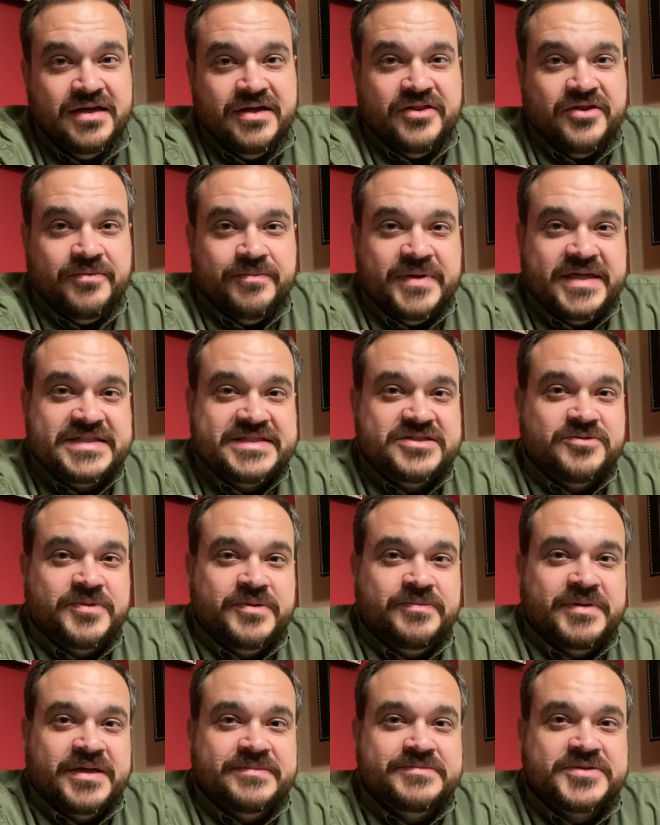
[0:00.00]
there may still be
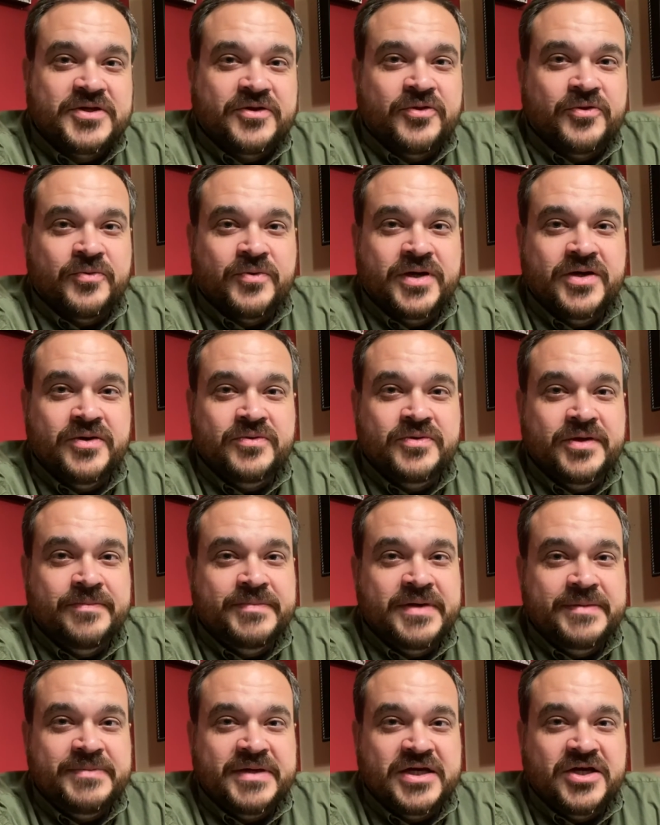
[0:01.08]
bumps on the road. There
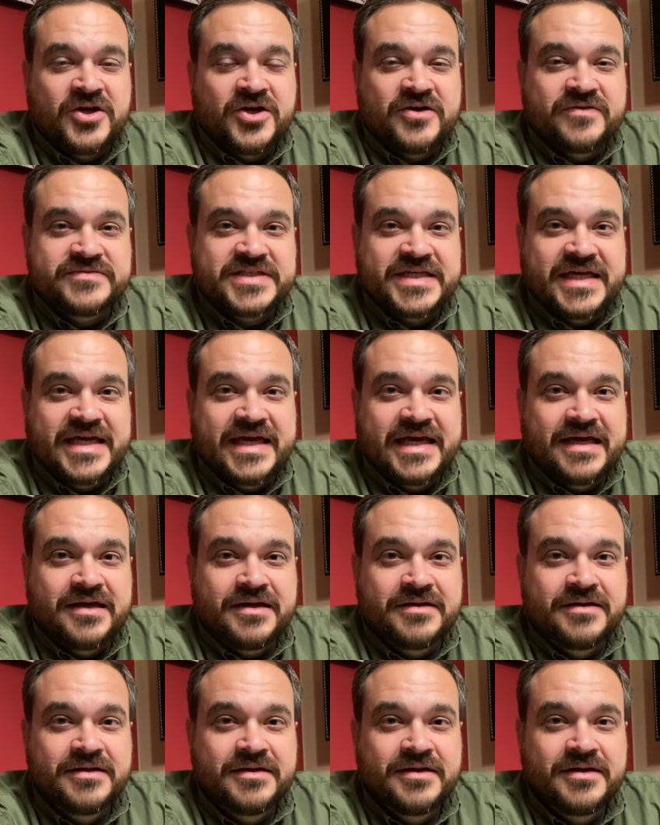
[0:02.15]
may be curves ahead.
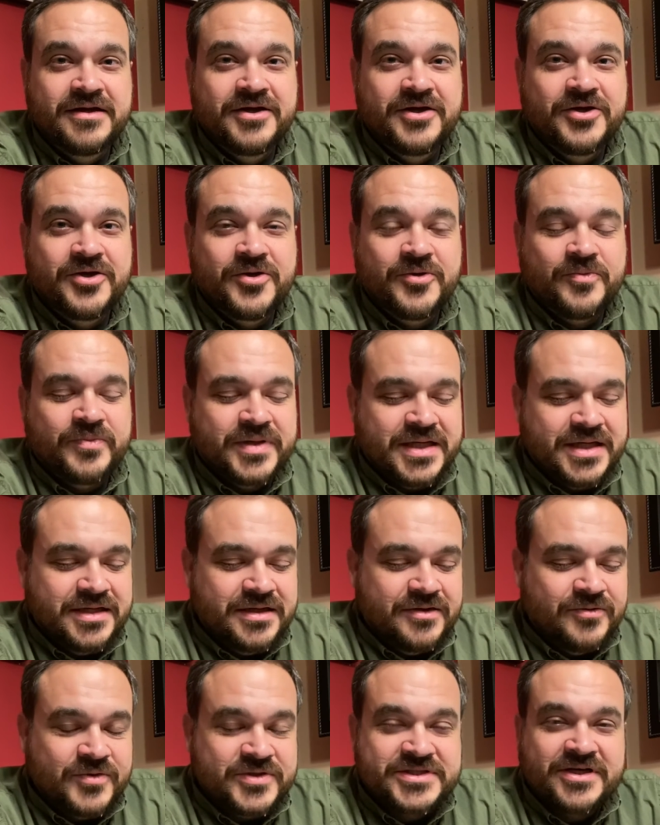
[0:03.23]
But
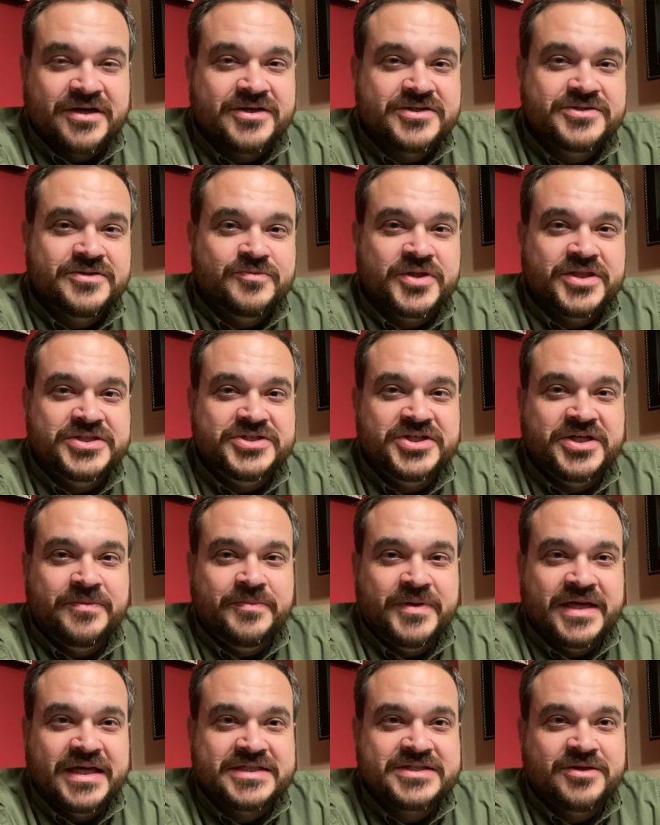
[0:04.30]
what's awesome with the
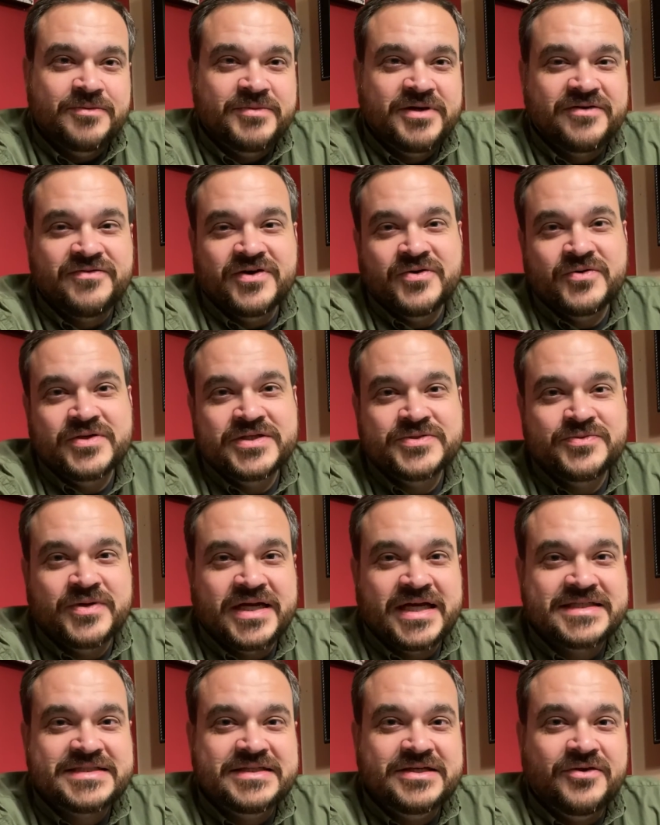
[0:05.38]
GPS on my phone is when
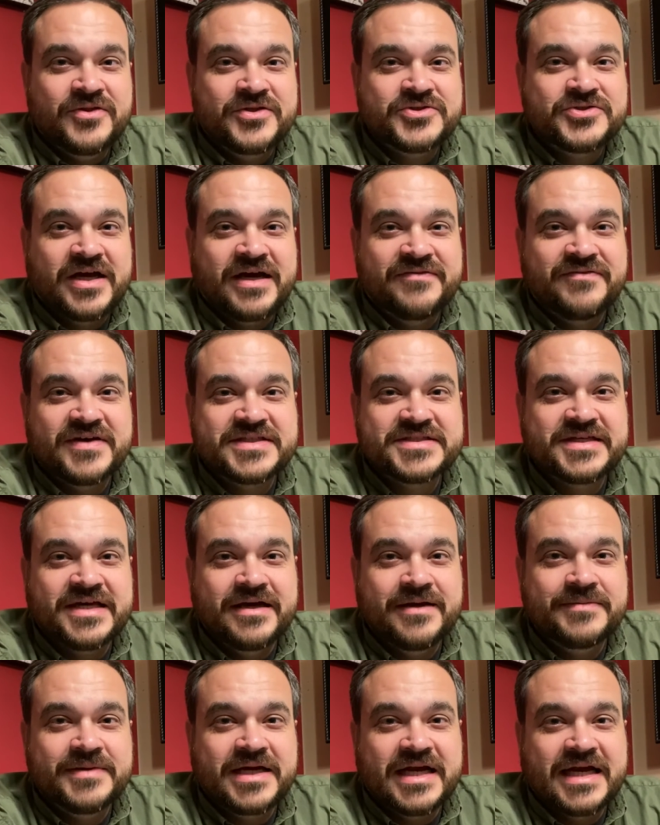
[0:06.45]
I know the traffic's
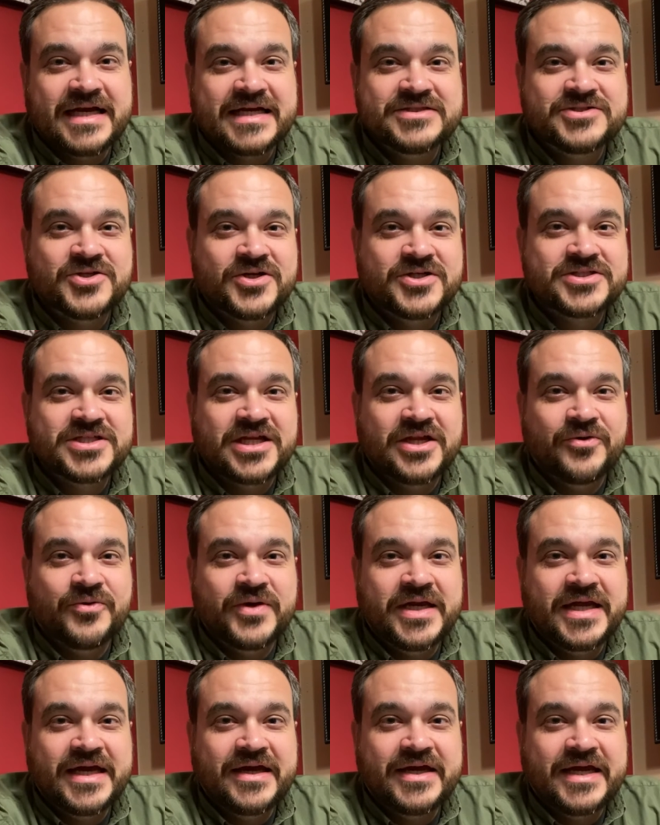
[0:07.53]
coming and I can start slowing
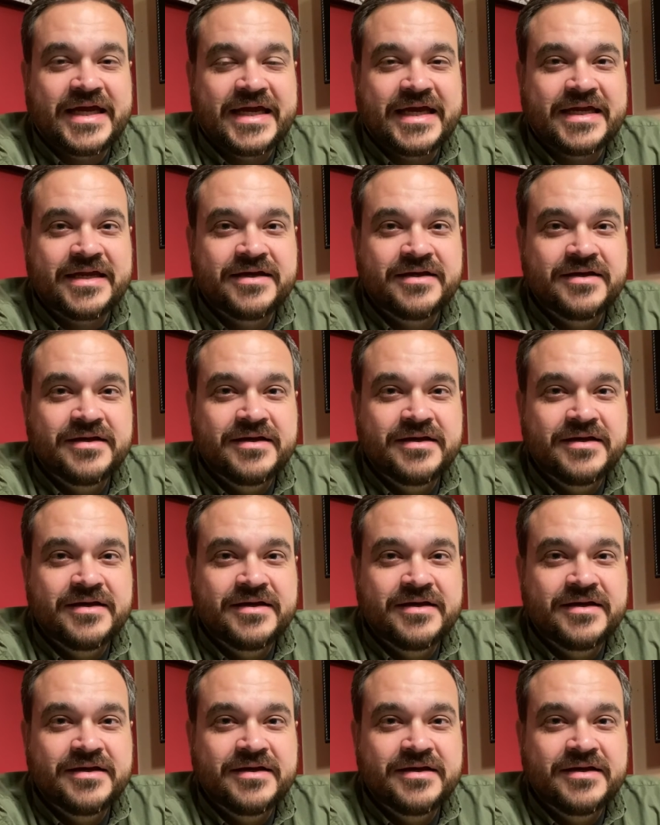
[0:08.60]
down ahead.